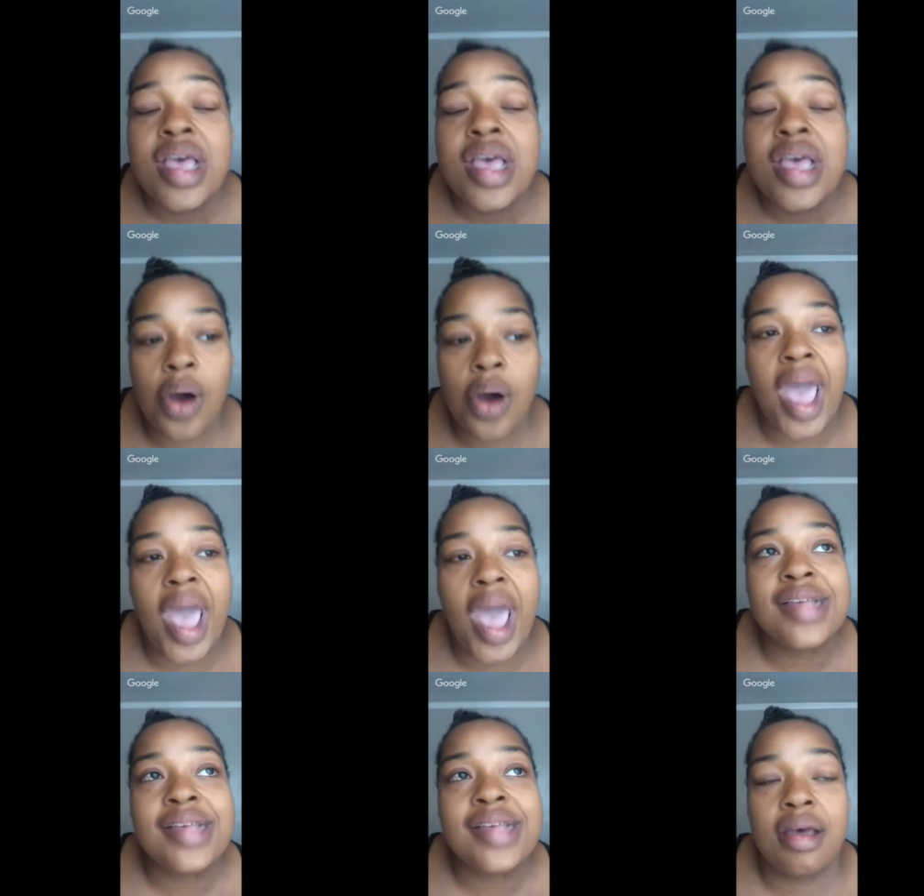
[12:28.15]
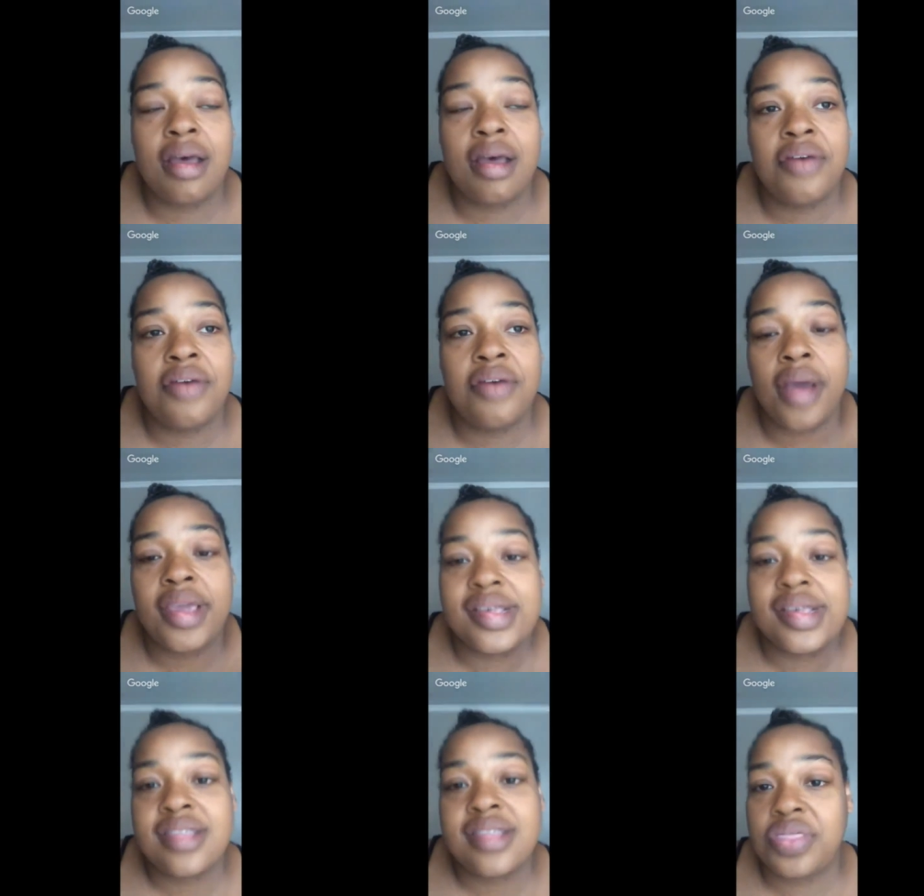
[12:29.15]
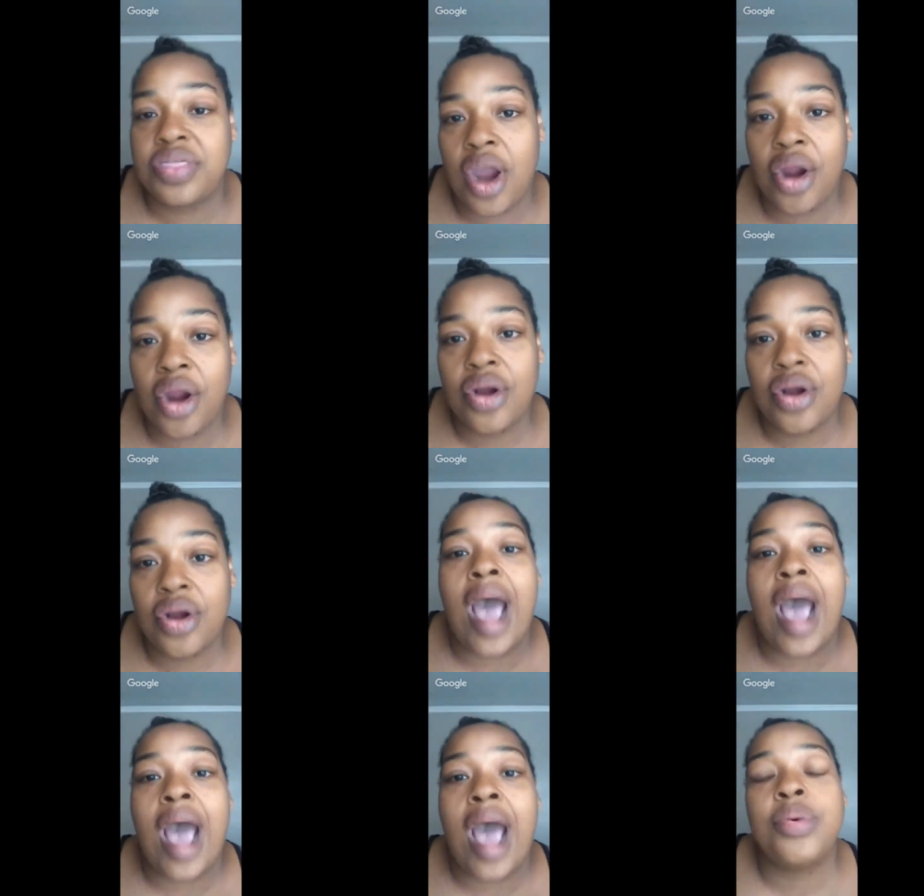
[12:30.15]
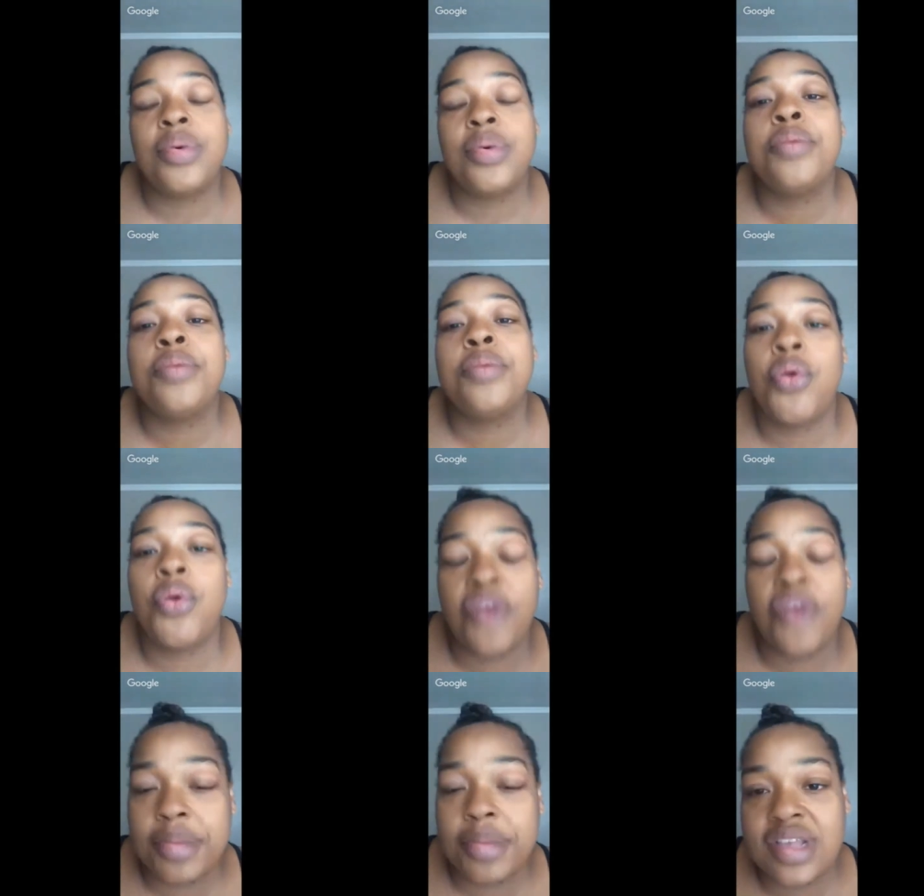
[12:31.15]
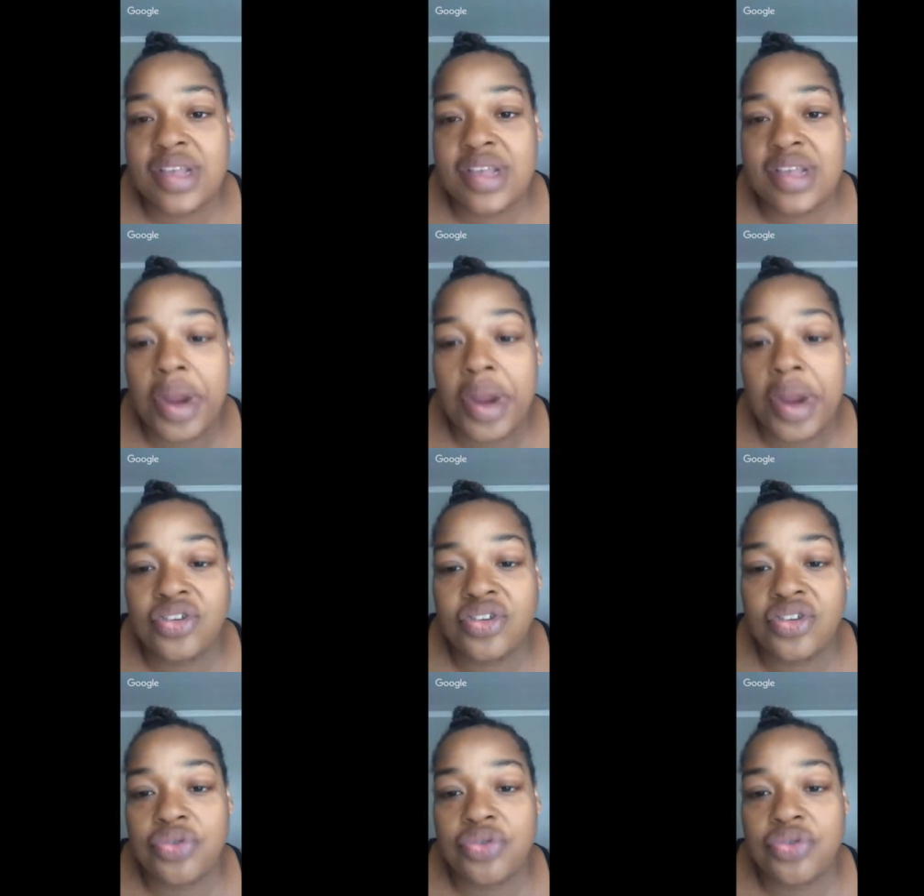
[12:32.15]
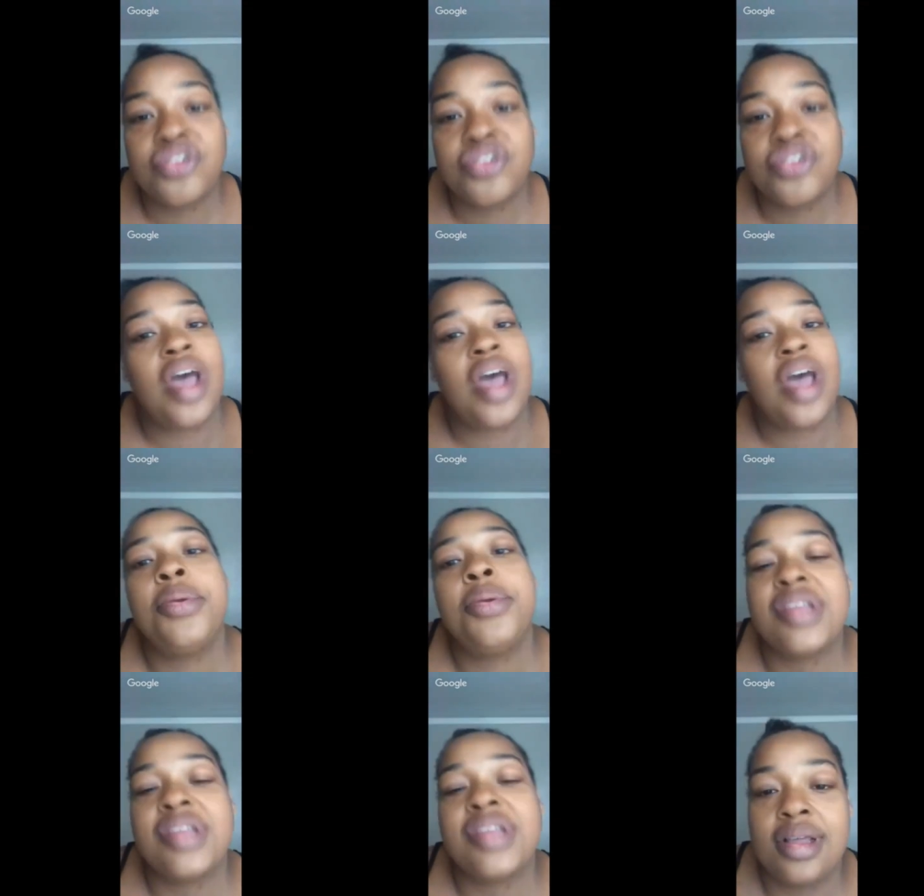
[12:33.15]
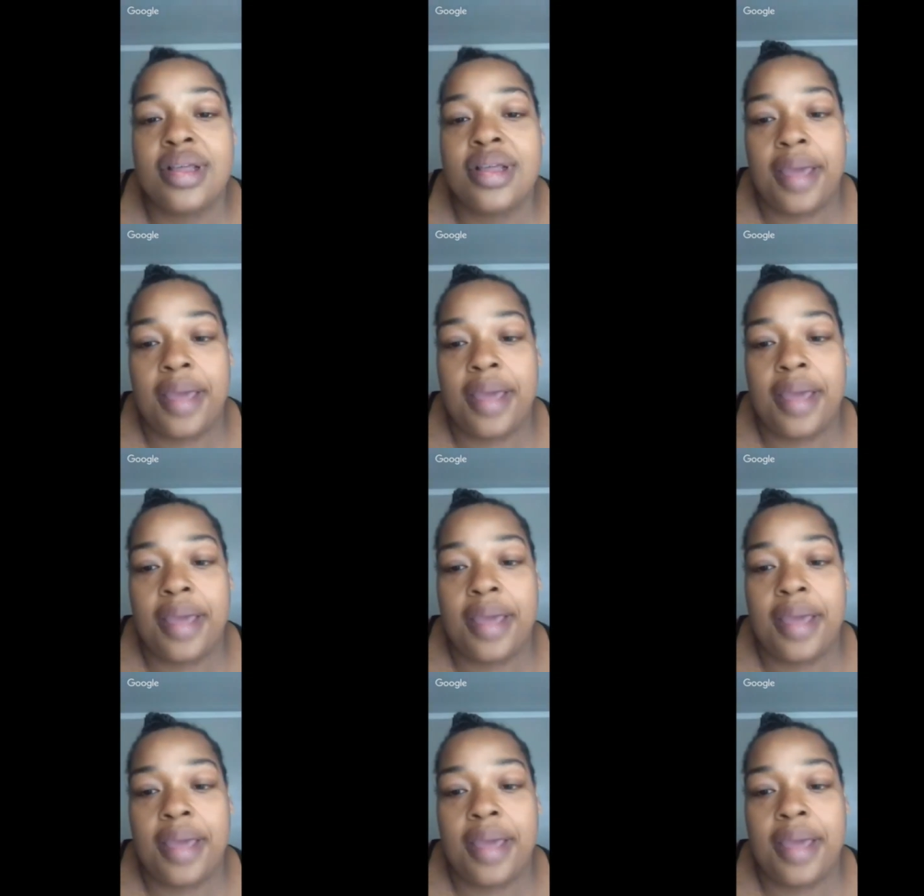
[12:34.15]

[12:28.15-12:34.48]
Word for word: so as of August the 3rd, I was removed from the Central Registry for Child Abuse and Neglect.